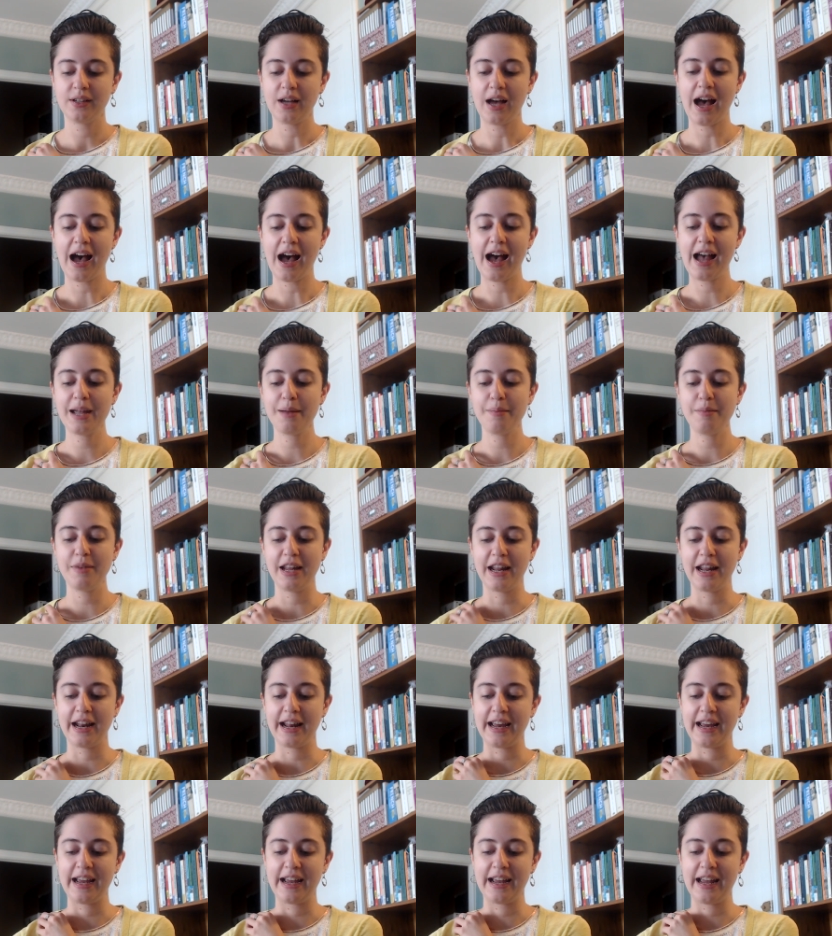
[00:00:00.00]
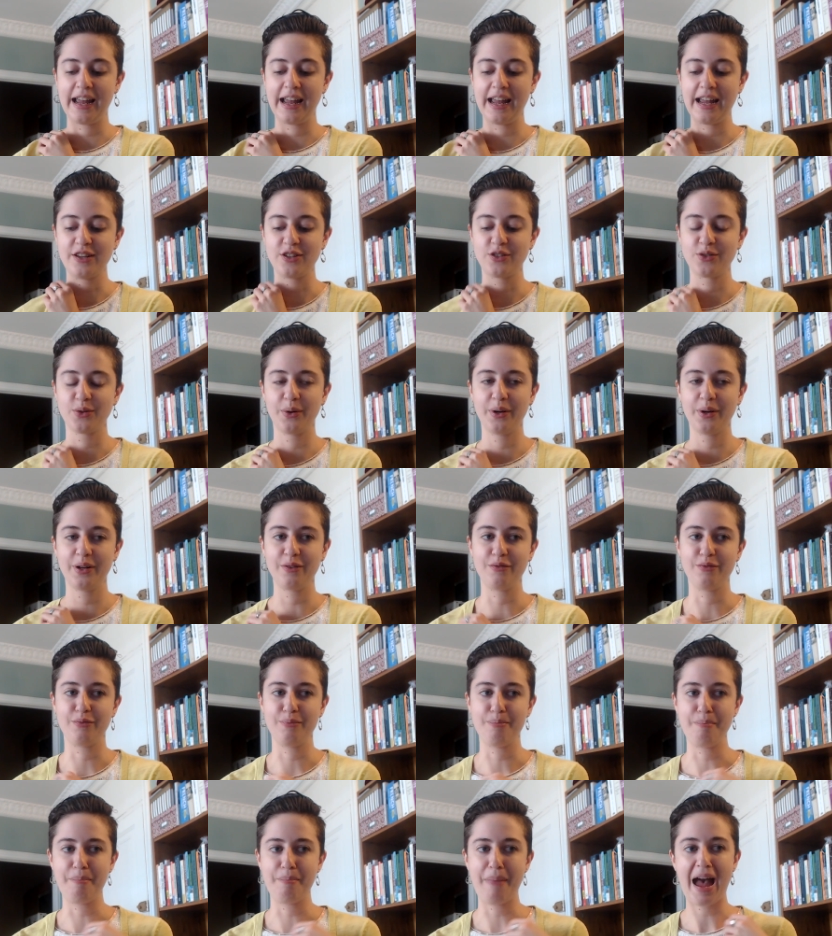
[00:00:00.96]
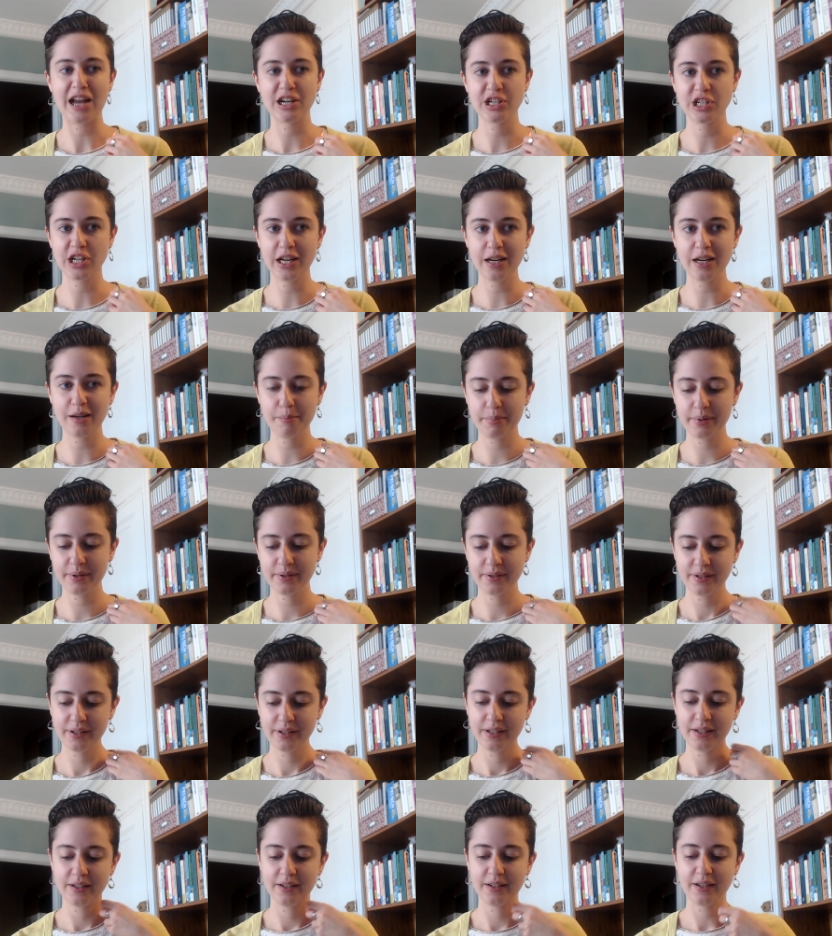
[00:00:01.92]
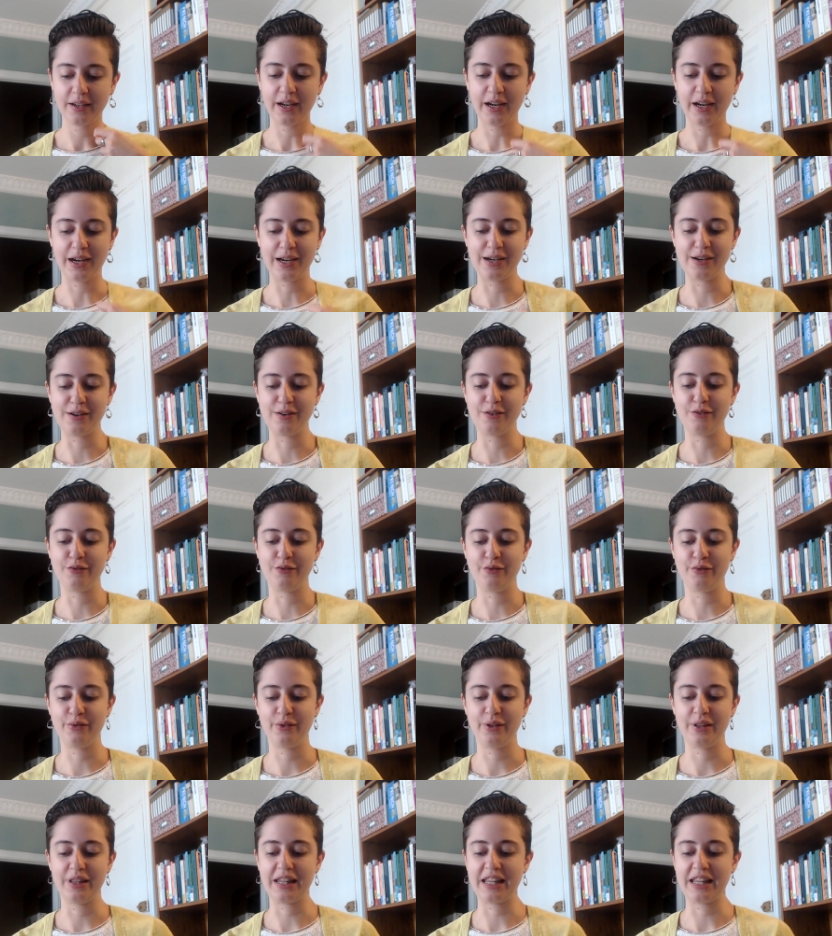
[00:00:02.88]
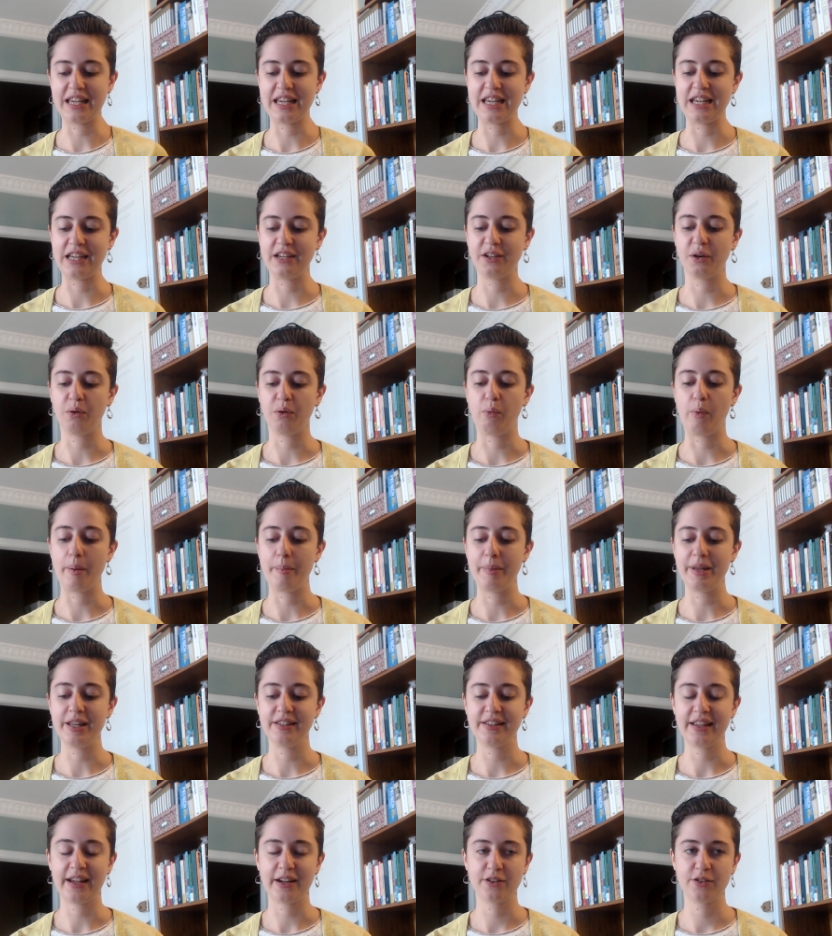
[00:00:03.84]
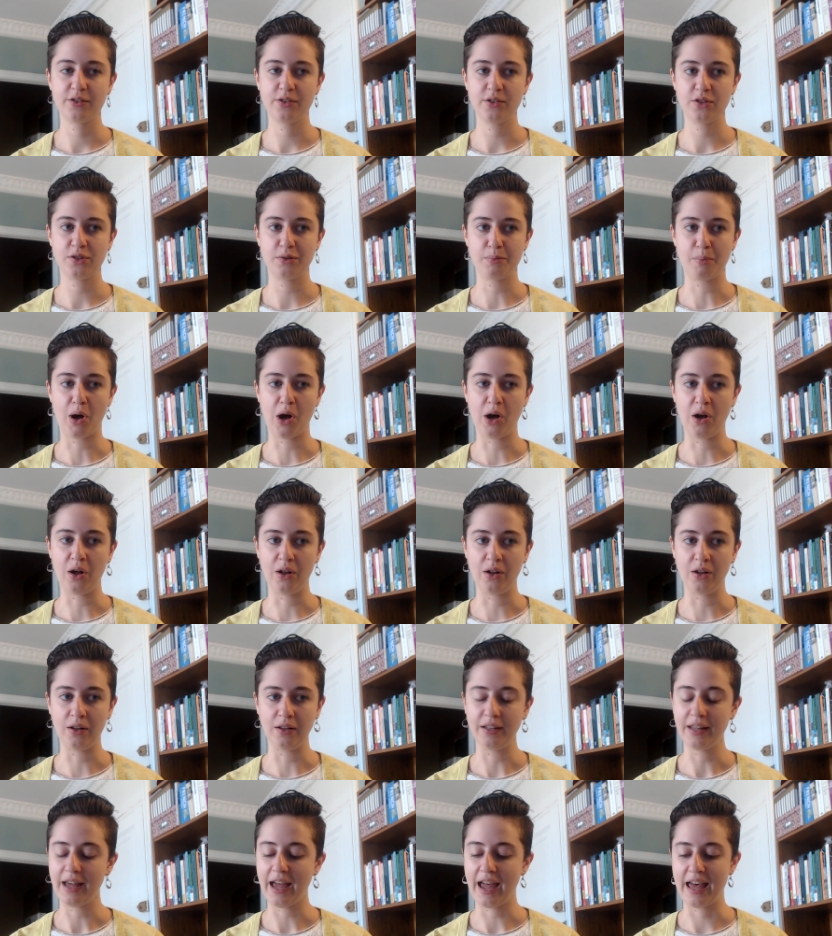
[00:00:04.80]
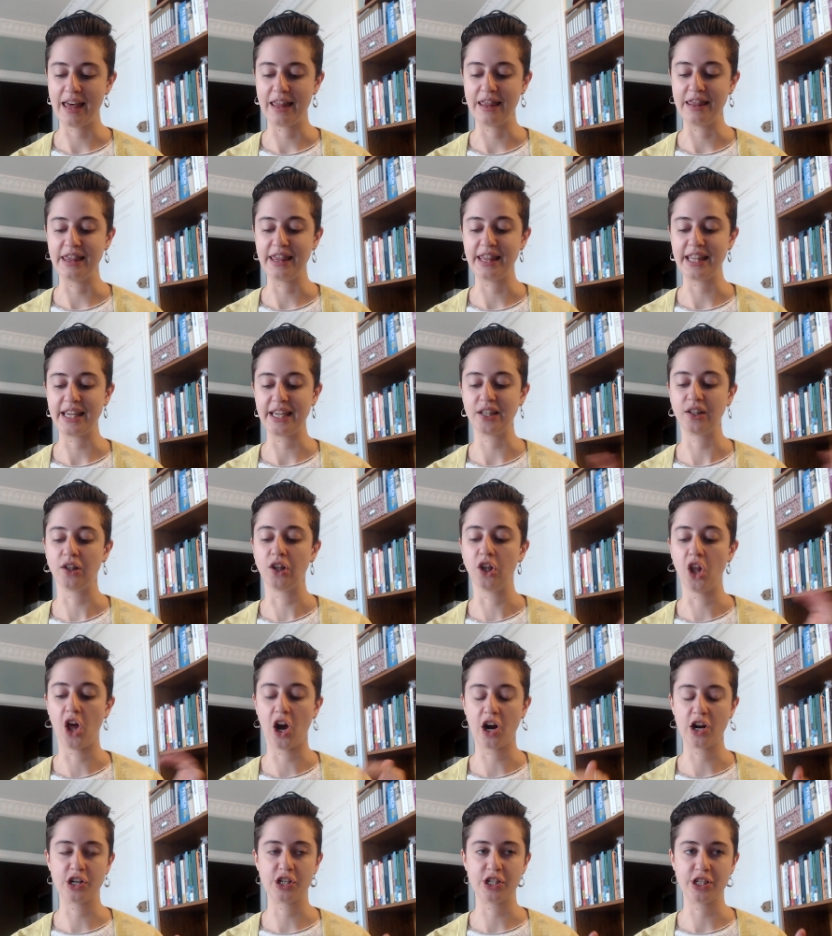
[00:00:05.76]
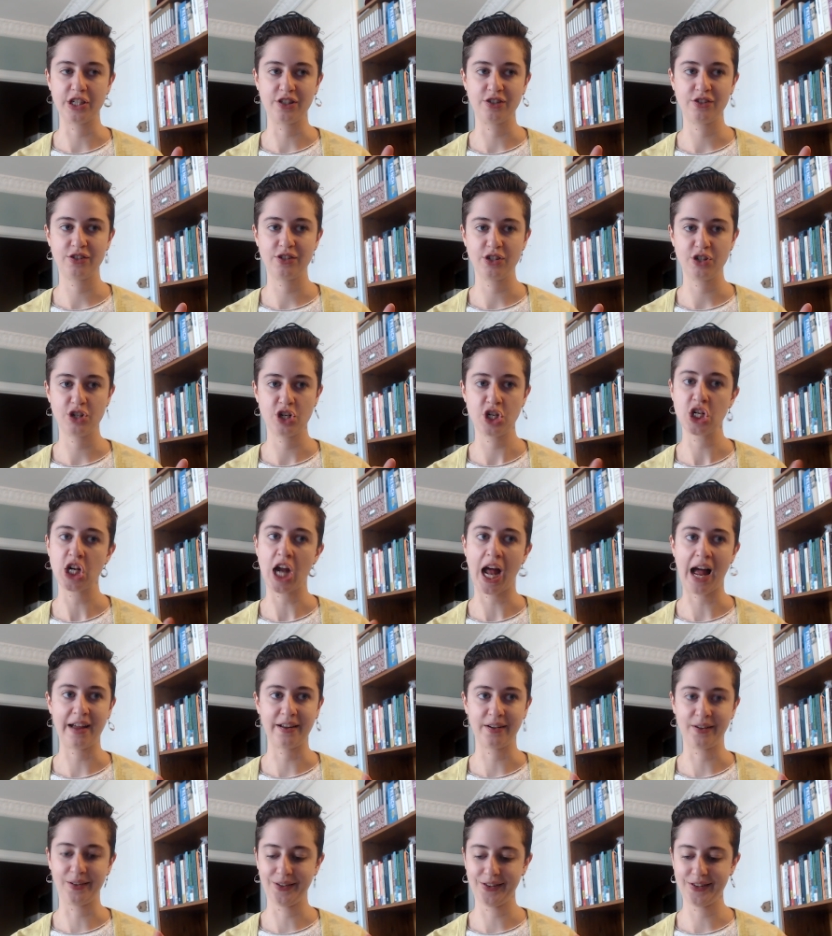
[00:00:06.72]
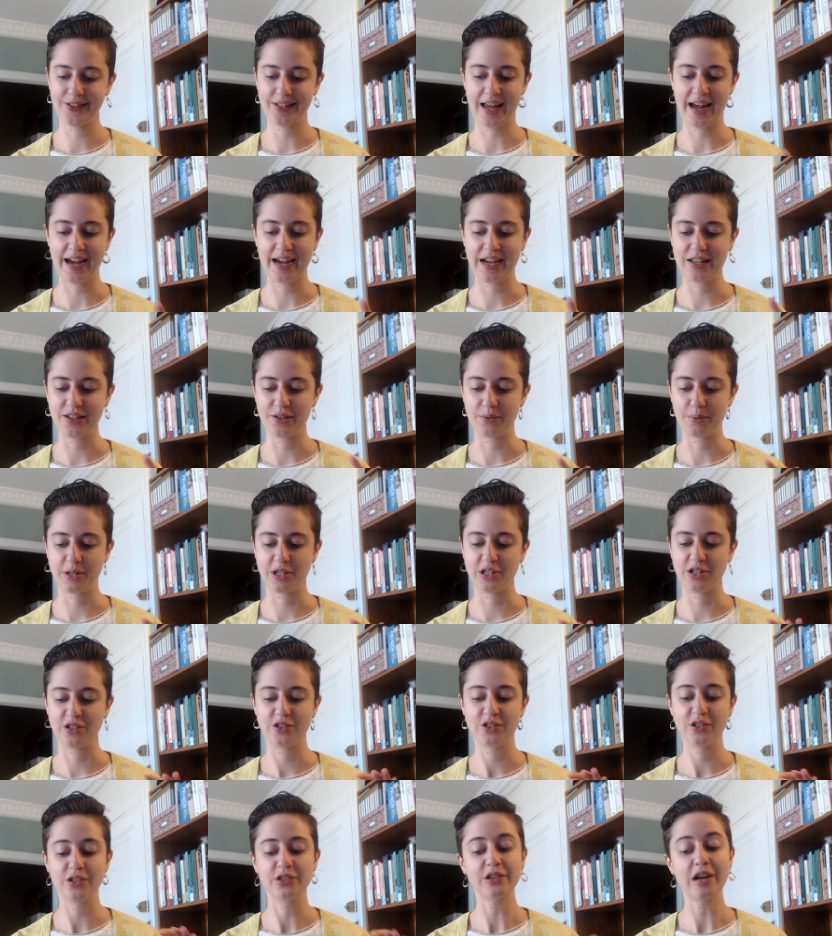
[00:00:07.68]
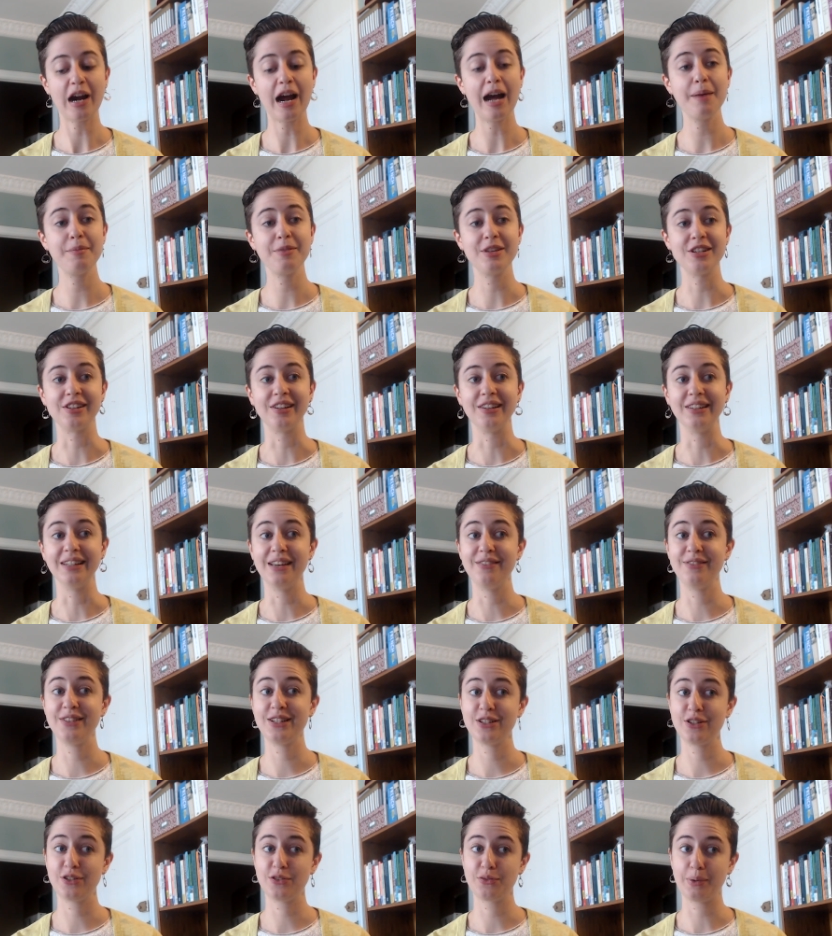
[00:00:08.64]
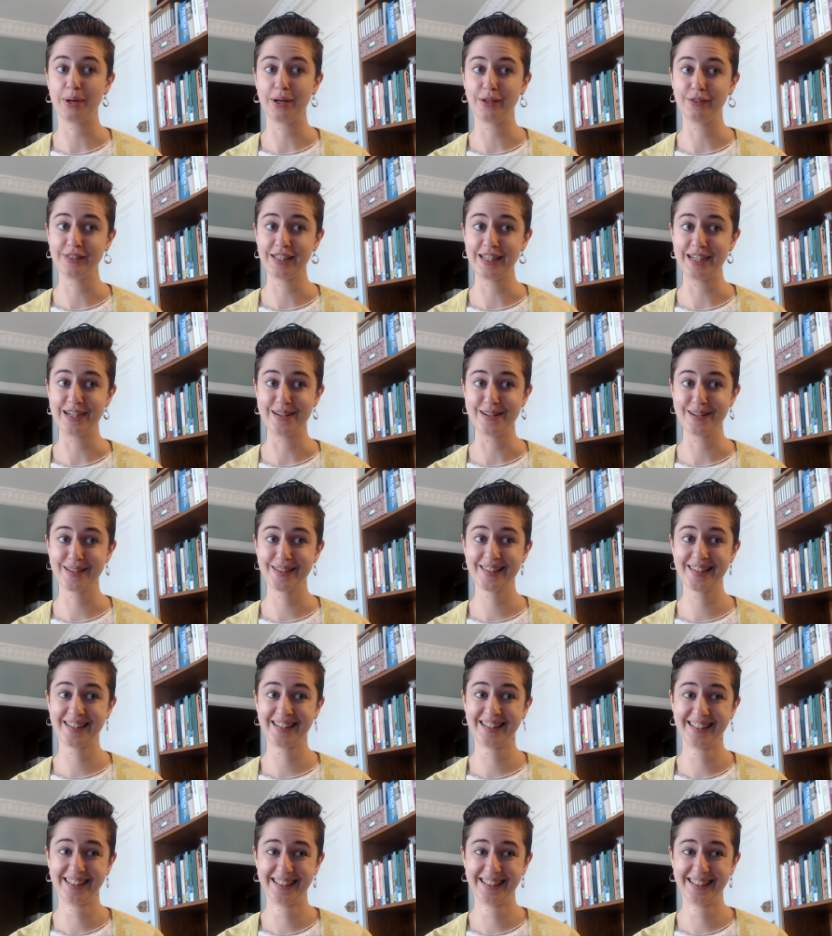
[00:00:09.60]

I am knitting a sort of mashup of the women's extra small and the largest child size, which is described as 11 to 12 years.